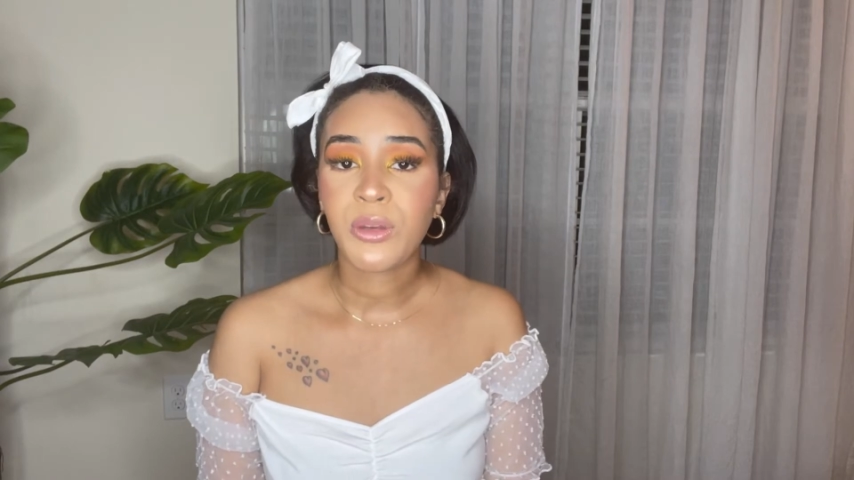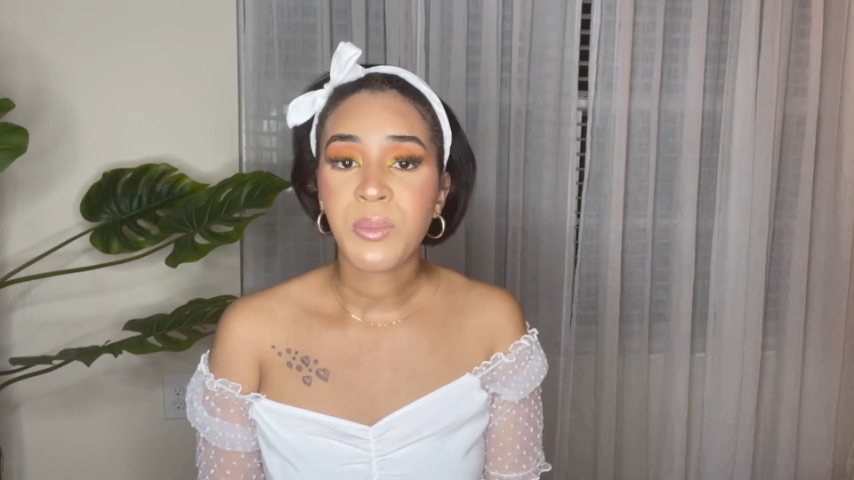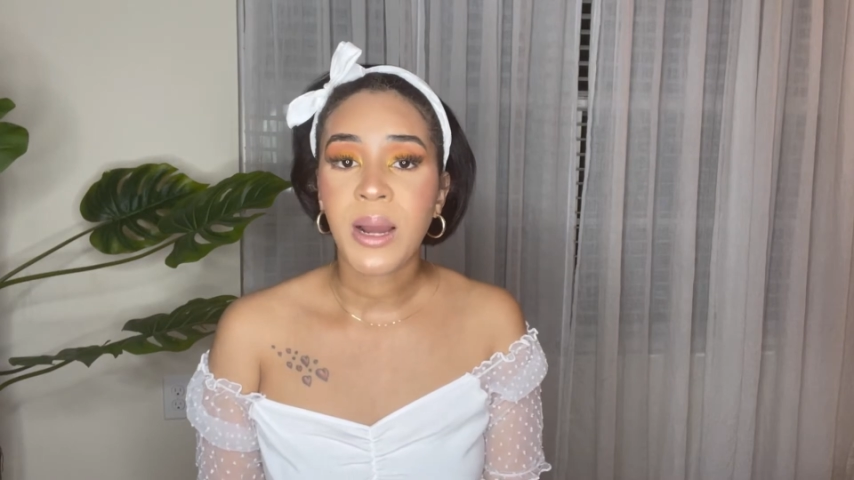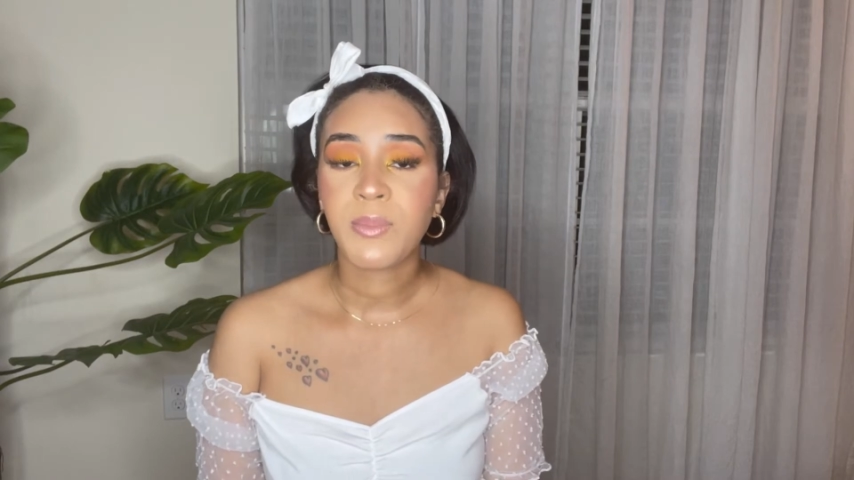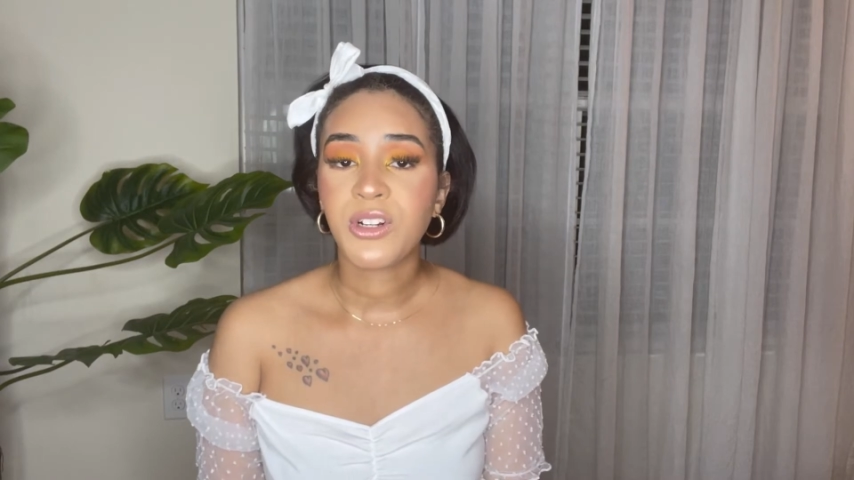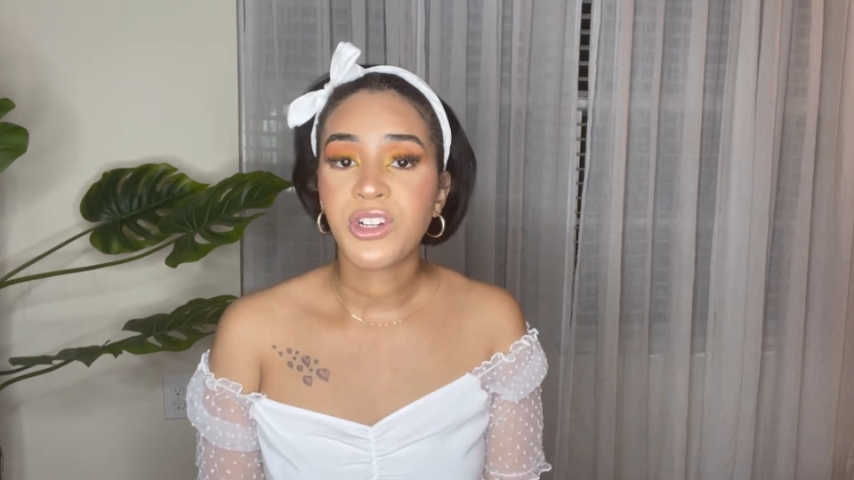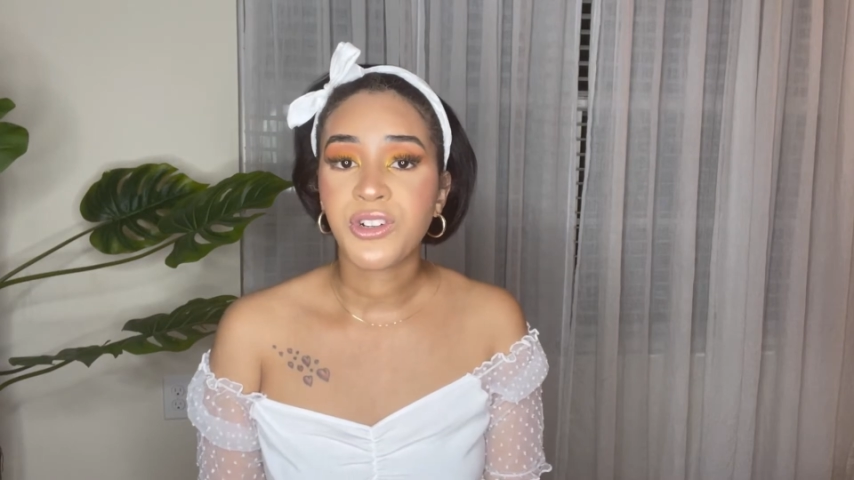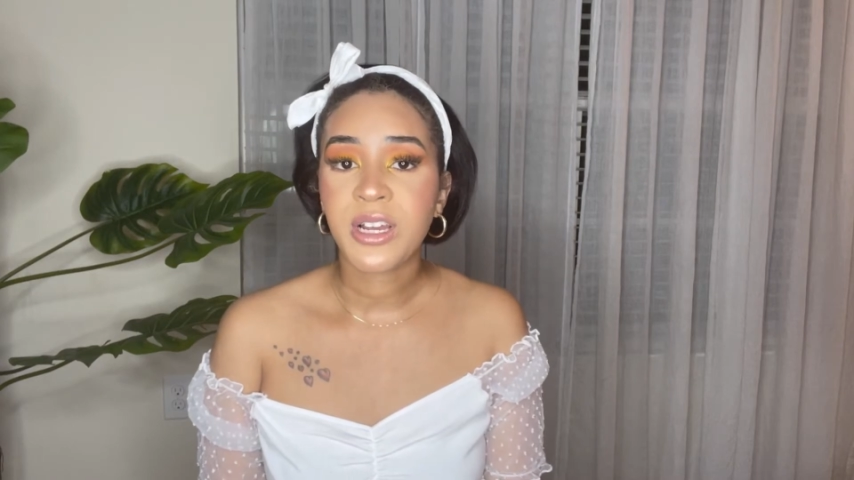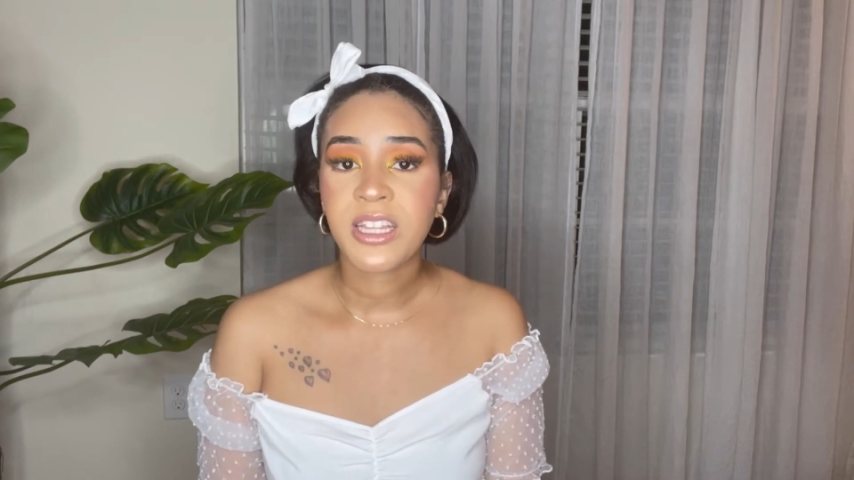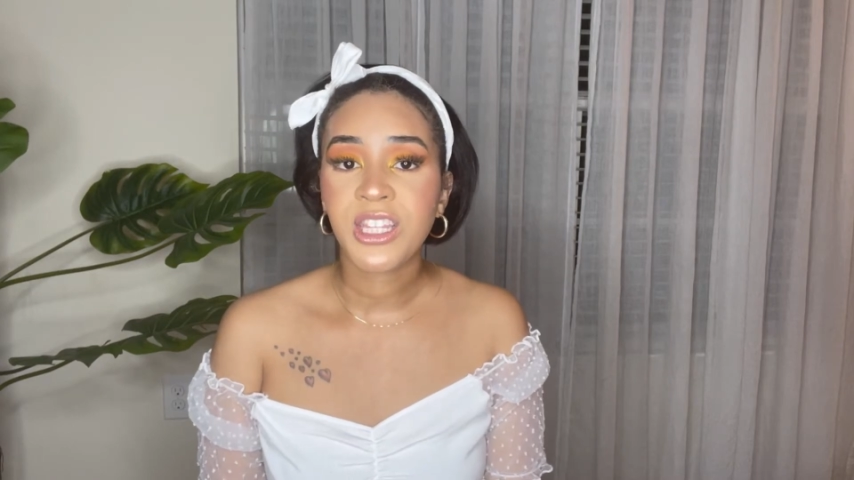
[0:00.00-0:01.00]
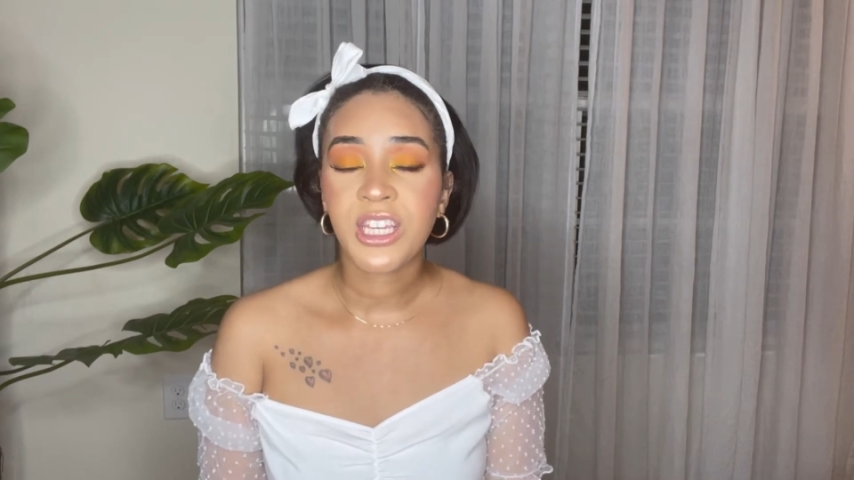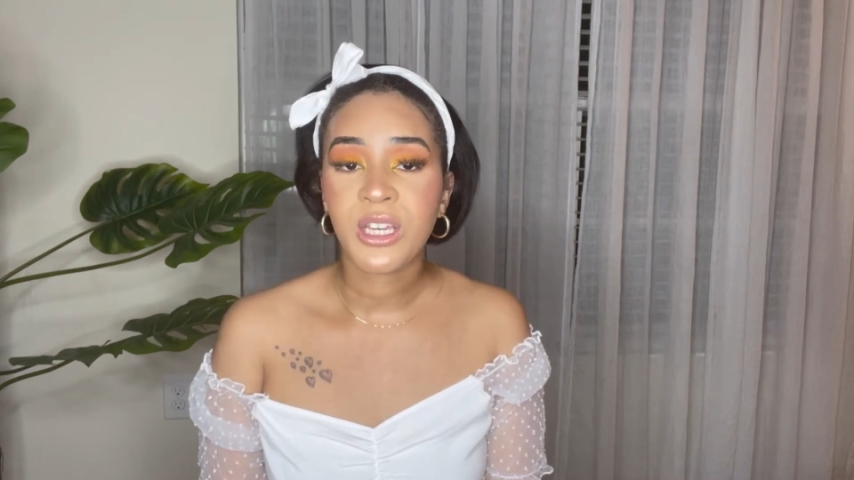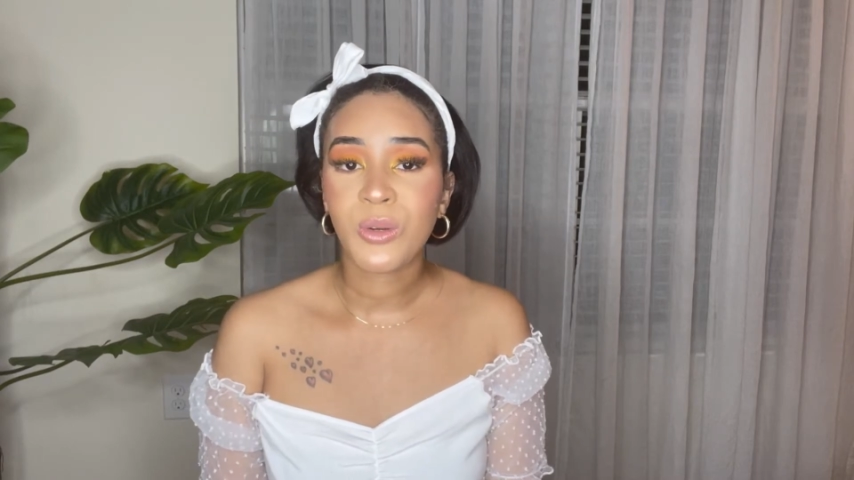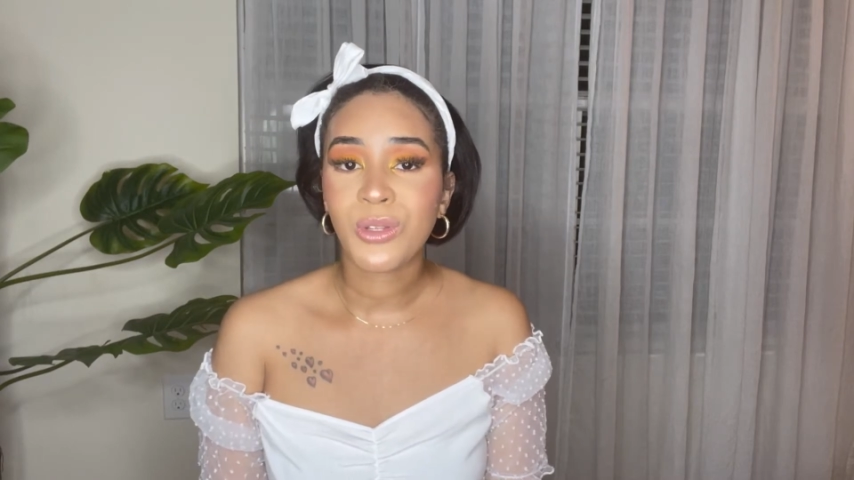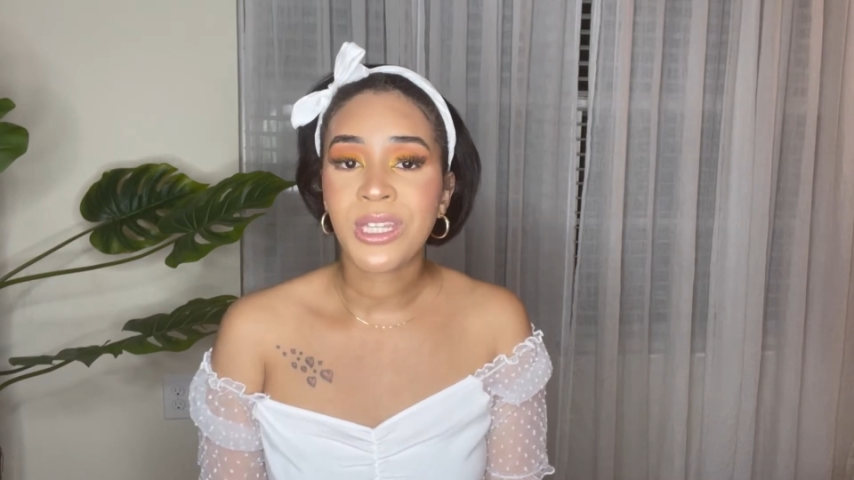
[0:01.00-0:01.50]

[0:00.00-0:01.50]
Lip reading: the proper strength to use,